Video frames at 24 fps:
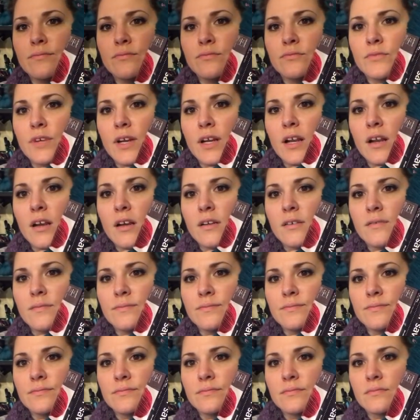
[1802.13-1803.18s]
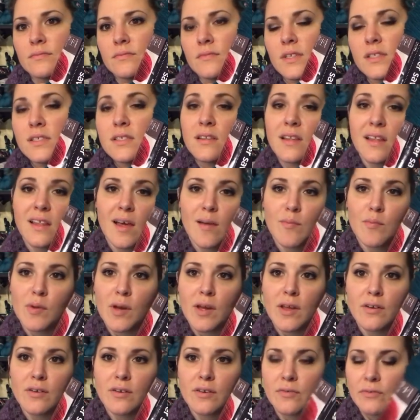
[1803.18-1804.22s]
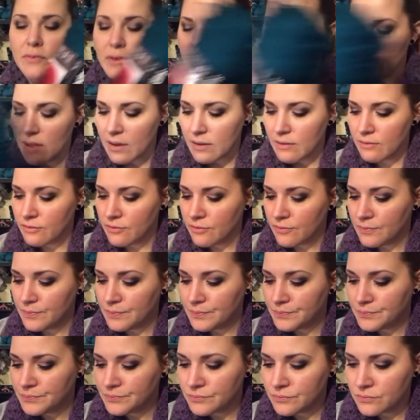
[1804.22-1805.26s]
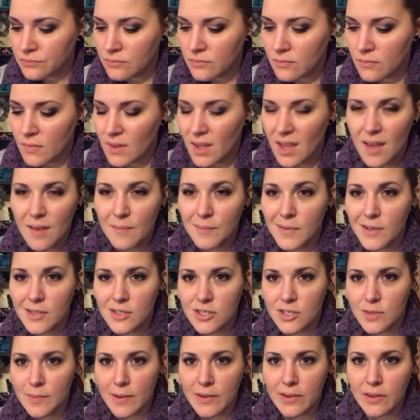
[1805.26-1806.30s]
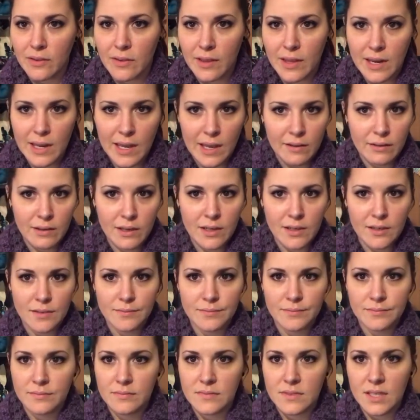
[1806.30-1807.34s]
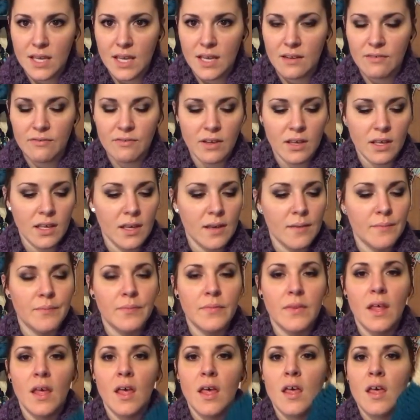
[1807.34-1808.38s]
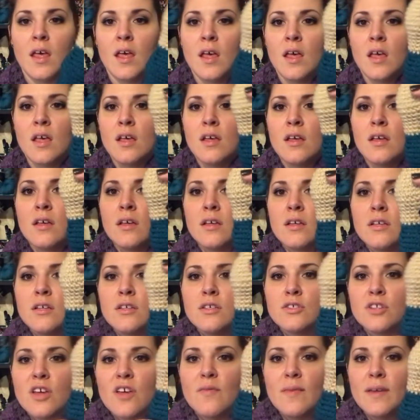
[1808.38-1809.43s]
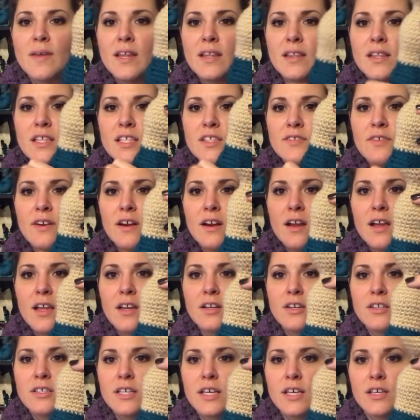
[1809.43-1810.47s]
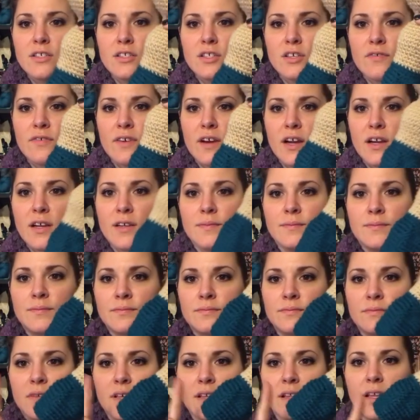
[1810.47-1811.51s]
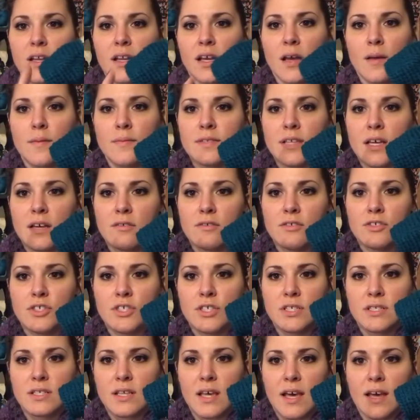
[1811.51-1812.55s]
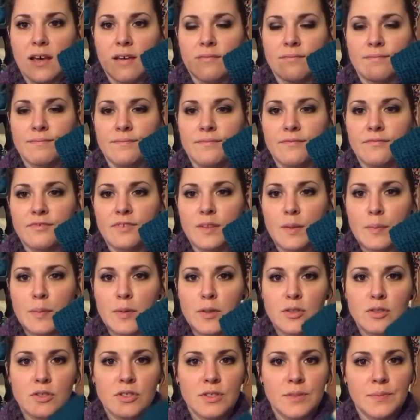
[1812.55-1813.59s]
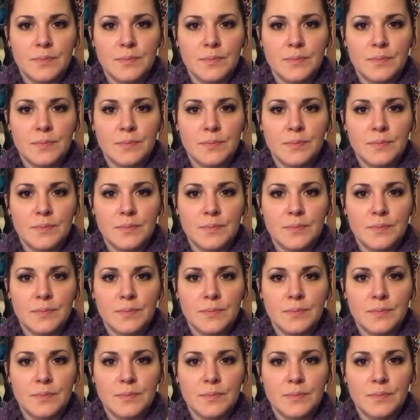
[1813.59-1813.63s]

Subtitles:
Red Heart. It's a lot brighter in real life. I'm not sure about the lighting out here. It's kind of funky. So I've made it this far on her tail so far. And then it comes out and she's got flippers.